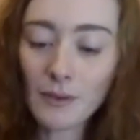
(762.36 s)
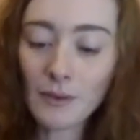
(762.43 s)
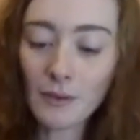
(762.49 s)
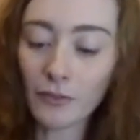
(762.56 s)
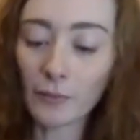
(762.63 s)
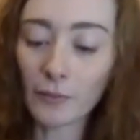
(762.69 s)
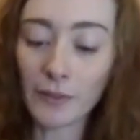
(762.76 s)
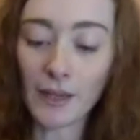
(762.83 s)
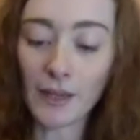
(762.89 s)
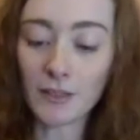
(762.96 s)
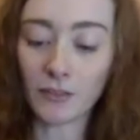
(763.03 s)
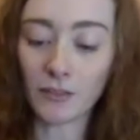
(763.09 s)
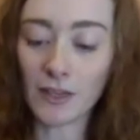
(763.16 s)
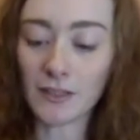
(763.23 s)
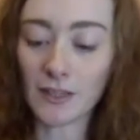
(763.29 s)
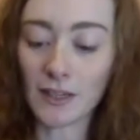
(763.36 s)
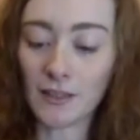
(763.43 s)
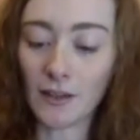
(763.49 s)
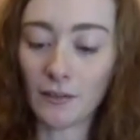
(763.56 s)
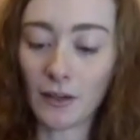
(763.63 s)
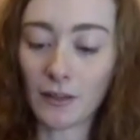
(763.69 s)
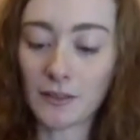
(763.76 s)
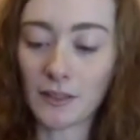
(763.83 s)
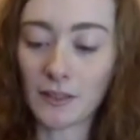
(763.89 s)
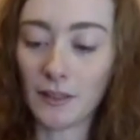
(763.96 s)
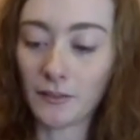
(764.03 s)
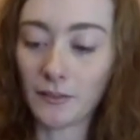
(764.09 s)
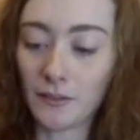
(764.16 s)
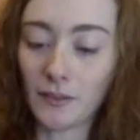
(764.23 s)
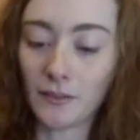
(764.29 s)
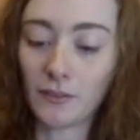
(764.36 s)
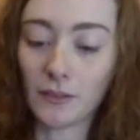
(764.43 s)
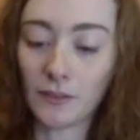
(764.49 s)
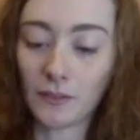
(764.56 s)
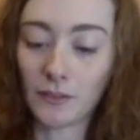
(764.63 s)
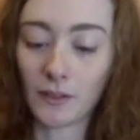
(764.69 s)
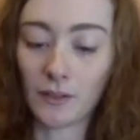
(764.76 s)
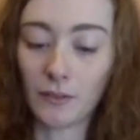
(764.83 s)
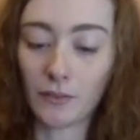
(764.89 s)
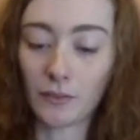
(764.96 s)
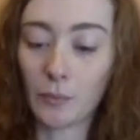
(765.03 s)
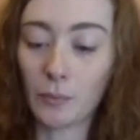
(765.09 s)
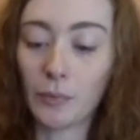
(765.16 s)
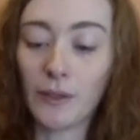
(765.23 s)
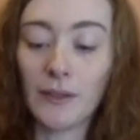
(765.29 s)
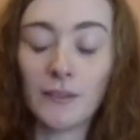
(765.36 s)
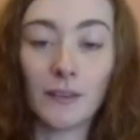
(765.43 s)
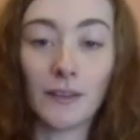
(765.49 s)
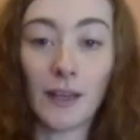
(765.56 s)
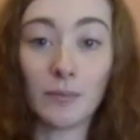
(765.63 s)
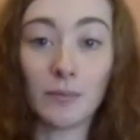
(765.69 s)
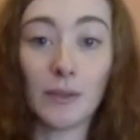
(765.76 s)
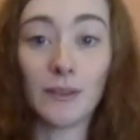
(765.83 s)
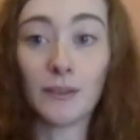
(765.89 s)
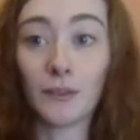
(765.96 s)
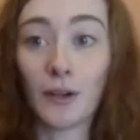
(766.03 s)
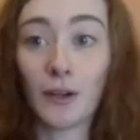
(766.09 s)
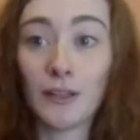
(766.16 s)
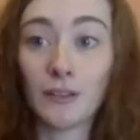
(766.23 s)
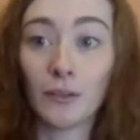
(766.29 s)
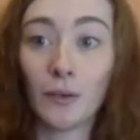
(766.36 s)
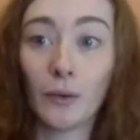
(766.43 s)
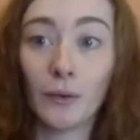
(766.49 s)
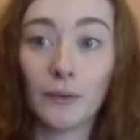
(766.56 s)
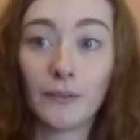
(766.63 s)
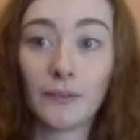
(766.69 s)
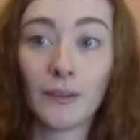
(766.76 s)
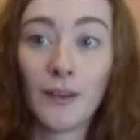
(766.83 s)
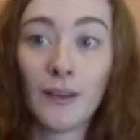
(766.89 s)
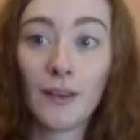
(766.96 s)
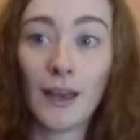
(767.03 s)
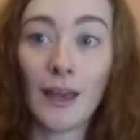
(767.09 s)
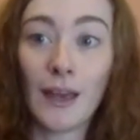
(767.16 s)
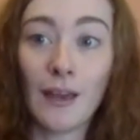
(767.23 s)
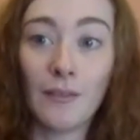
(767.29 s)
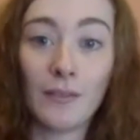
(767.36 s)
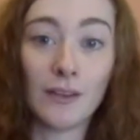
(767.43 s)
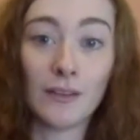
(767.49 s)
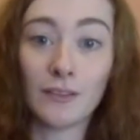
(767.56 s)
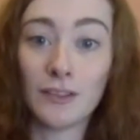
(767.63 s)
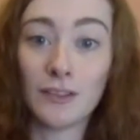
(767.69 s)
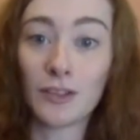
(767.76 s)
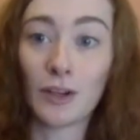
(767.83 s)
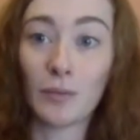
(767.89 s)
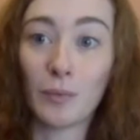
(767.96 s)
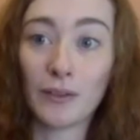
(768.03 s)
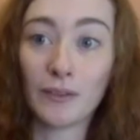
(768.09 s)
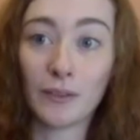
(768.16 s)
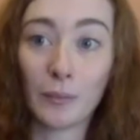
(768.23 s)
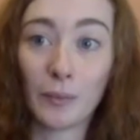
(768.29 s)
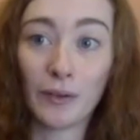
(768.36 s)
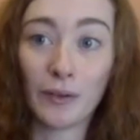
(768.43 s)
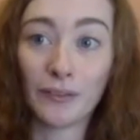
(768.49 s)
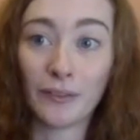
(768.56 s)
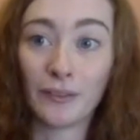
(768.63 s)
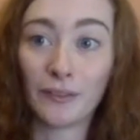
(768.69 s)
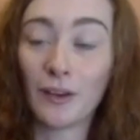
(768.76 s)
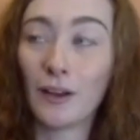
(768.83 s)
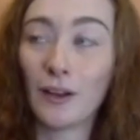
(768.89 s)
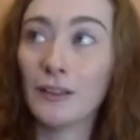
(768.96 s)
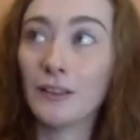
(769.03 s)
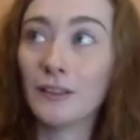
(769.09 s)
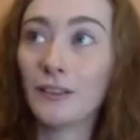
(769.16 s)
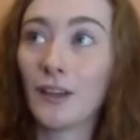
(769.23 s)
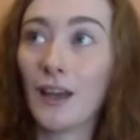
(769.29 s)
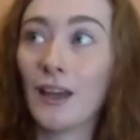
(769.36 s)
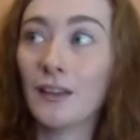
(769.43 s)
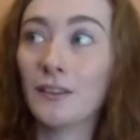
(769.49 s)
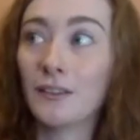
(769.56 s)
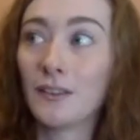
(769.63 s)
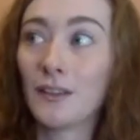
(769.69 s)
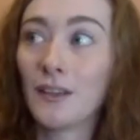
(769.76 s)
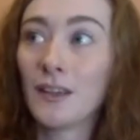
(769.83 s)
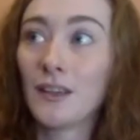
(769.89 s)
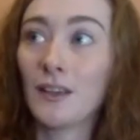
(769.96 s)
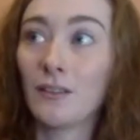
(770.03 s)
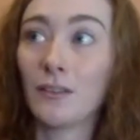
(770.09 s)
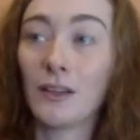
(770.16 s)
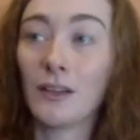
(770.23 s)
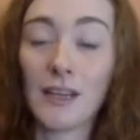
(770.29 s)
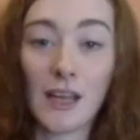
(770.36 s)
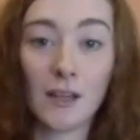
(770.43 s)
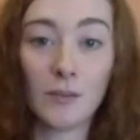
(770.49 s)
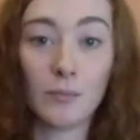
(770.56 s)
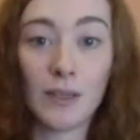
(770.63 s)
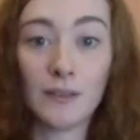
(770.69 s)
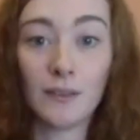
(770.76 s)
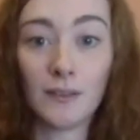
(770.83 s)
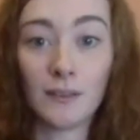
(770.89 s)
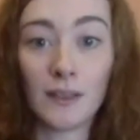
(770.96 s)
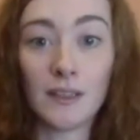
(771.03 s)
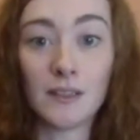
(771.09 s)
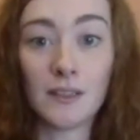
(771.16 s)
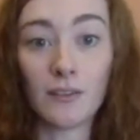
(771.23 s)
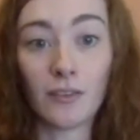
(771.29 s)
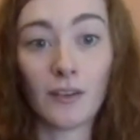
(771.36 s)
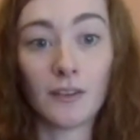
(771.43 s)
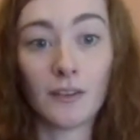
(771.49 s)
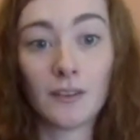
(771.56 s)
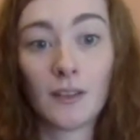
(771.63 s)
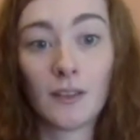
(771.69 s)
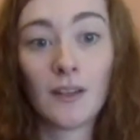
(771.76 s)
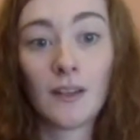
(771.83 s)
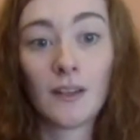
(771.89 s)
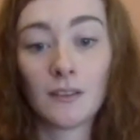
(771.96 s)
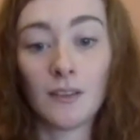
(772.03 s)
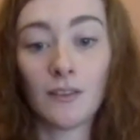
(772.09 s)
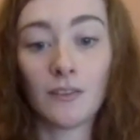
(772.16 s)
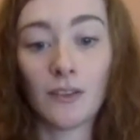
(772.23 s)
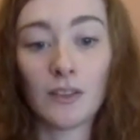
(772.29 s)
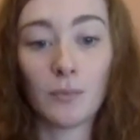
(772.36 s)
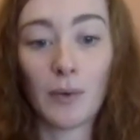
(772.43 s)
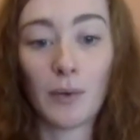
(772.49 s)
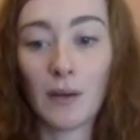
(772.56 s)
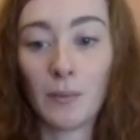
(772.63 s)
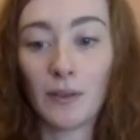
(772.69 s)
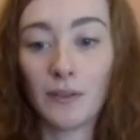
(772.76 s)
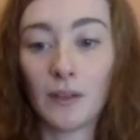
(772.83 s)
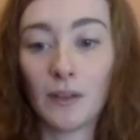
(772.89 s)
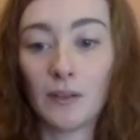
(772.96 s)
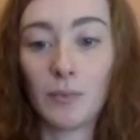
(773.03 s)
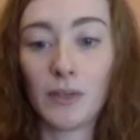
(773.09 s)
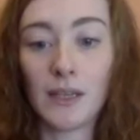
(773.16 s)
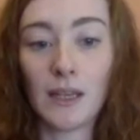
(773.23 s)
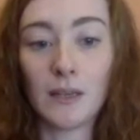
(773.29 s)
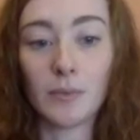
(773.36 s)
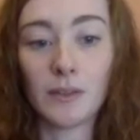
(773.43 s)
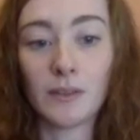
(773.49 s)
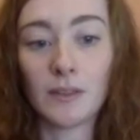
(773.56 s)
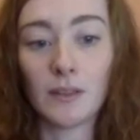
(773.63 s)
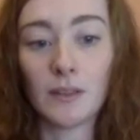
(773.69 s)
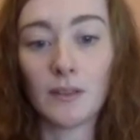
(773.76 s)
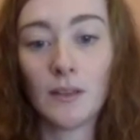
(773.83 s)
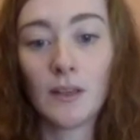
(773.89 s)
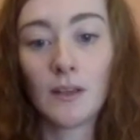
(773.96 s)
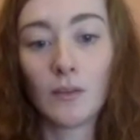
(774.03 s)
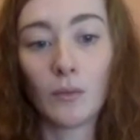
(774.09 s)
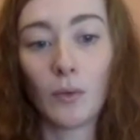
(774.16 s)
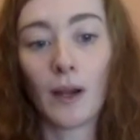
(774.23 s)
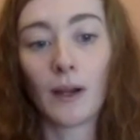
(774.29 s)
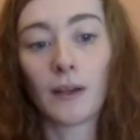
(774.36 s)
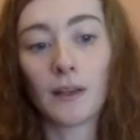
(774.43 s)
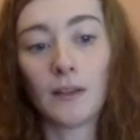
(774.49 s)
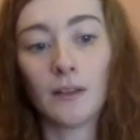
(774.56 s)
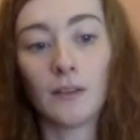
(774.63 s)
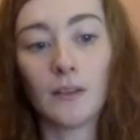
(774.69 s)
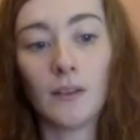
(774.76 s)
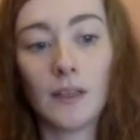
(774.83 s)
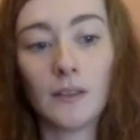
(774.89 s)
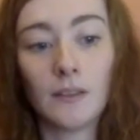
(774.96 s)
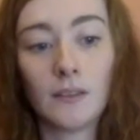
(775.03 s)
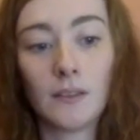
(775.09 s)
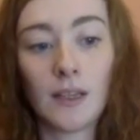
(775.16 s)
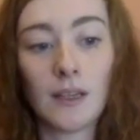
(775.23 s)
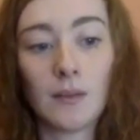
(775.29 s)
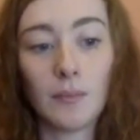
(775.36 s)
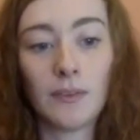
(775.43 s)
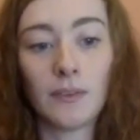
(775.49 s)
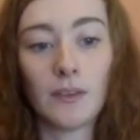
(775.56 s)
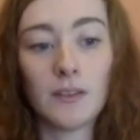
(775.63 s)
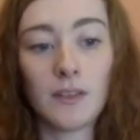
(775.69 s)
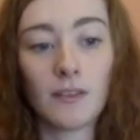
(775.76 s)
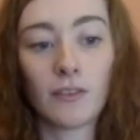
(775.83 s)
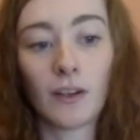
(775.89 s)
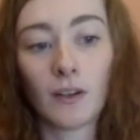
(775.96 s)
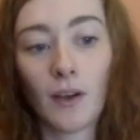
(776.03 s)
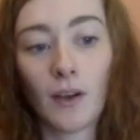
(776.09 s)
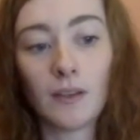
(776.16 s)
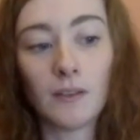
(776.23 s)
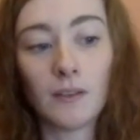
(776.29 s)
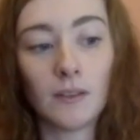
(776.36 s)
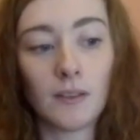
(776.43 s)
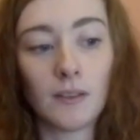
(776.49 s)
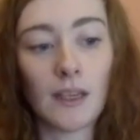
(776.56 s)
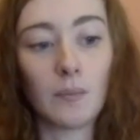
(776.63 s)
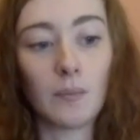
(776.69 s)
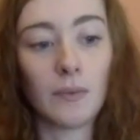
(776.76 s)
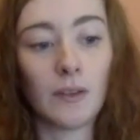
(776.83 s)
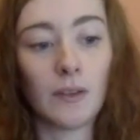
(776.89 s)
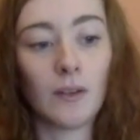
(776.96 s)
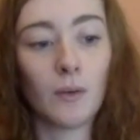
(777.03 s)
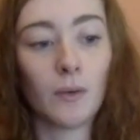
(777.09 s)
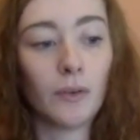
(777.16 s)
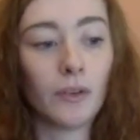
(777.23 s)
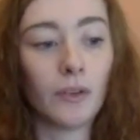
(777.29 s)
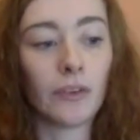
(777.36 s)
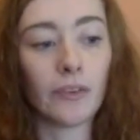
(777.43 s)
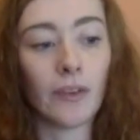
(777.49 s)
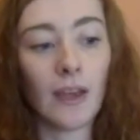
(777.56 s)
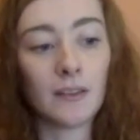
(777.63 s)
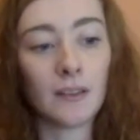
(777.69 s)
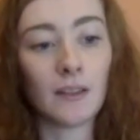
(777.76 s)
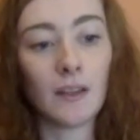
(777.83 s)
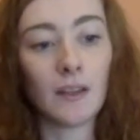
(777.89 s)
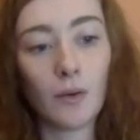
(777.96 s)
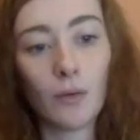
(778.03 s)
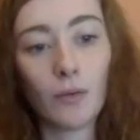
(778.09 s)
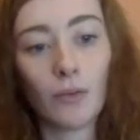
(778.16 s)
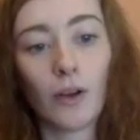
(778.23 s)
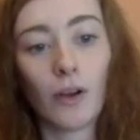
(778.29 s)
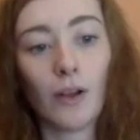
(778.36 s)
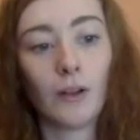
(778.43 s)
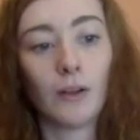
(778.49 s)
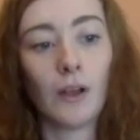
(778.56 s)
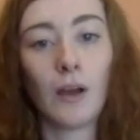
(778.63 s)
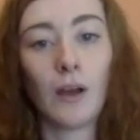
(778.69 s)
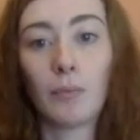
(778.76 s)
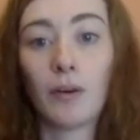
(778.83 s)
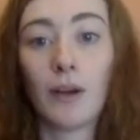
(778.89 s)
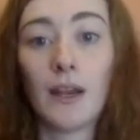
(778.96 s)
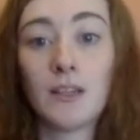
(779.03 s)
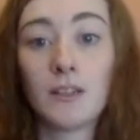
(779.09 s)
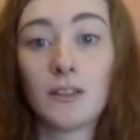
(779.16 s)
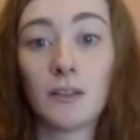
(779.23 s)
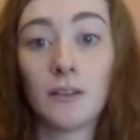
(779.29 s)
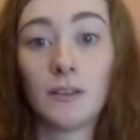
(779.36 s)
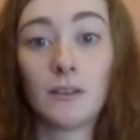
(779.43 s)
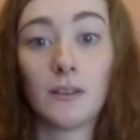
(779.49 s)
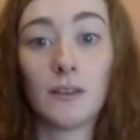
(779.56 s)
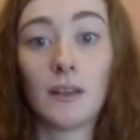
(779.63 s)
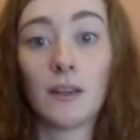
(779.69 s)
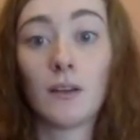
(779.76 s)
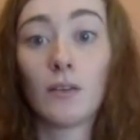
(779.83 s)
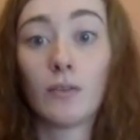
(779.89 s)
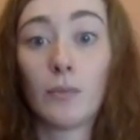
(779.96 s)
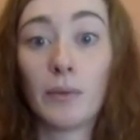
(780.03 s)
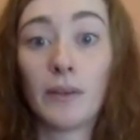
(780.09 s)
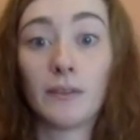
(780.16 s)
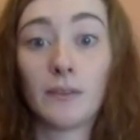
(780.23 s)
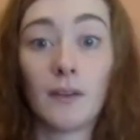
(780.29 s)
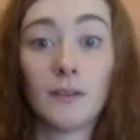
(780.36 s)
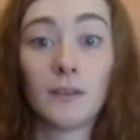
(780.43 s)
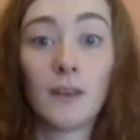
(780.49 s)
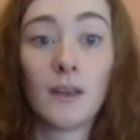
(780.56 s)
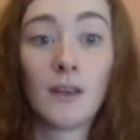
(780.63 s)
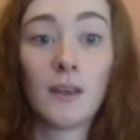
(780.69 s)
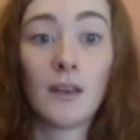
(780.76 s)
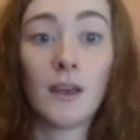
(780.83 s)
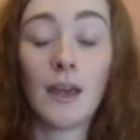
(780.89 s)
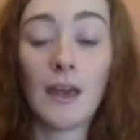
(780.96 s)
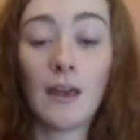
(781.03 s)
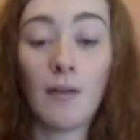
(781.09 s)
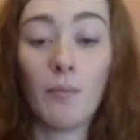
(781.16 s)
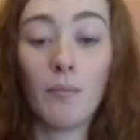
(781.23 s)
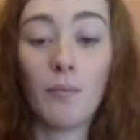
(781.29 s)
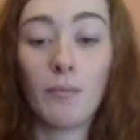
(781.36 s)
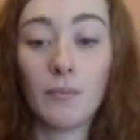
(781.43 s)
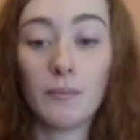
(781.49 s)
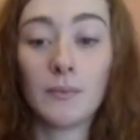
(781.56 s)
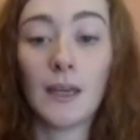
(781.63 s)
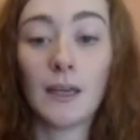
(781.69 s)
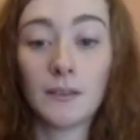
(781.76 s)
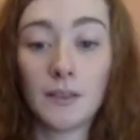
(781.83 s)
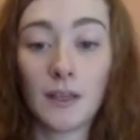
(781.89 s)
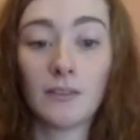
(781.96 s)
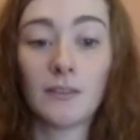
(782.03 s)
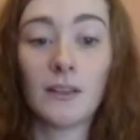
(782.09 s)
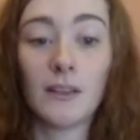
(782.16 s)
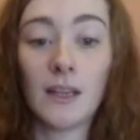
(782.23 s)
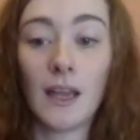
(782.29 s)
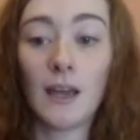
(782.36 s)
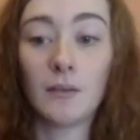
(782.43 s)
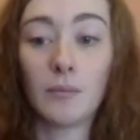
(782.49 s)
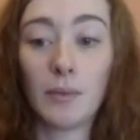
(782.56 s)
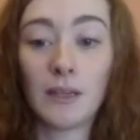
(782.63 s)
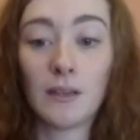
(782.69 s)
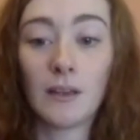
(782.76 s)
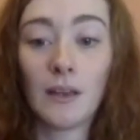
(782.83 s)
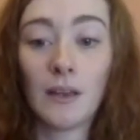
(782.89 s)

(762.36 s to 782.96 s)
From the age of 18, I worked in lots of different kind of companies in administration roles, even during my summers in college, and it really helped me to see different departments, and being able to work in teams and different kinds of teams, and understanding the overall operations, I think, of a business. That definitely had a big